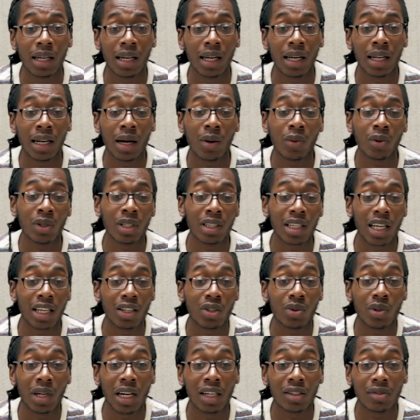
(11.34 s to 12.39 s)
and I want to thank
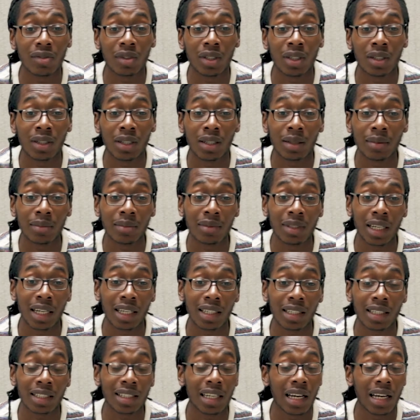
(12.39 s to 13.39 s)
you guys for taking your